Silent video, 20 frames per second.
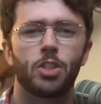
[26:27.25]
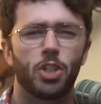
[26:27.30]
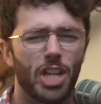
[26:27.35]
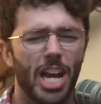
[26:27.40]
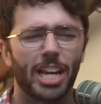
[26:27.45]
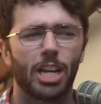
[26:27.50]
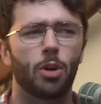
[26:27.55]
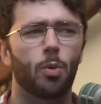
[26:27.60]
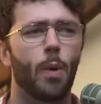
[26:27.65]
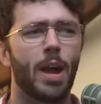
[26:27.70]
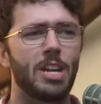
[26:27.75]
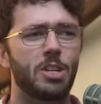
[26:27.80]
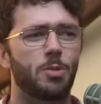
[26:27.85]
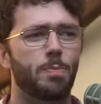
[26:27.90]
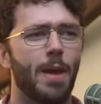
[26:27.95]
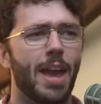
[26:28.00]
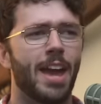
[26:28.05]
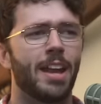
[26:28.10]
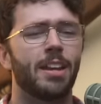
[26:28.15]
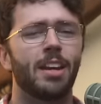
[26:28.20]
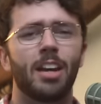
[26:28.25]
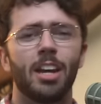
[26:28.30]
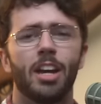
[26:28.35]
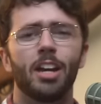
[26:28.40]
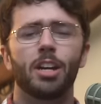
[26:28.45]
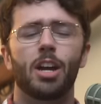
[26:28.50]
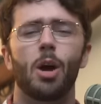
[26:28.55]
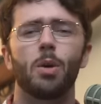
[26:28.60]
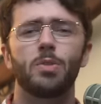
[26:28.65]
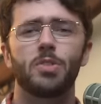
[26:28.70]
Check your waistband,
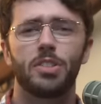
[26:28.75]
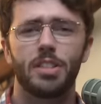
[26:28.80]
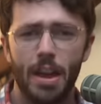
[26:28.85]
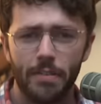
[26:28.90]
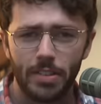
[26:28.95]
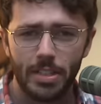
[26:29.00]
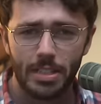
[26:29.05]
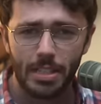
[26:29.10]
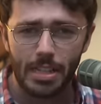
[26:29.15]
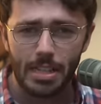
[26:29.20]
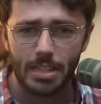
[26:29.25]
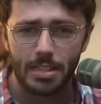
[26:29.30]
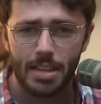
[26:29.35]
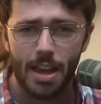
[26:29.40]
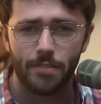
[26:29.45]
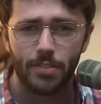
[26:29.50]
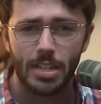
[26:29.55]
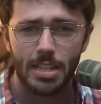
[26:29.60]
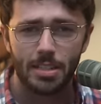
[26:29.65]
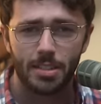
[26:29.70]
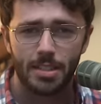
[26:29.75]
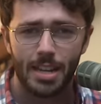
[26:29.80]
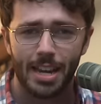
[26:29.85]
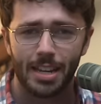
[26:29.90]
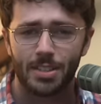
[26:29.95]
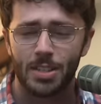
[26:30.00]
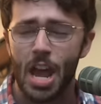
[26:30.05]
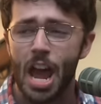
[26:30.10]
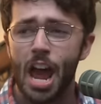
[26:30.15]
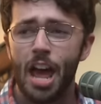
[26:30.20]
code
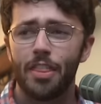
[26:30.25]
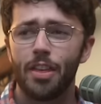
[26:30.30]
1776.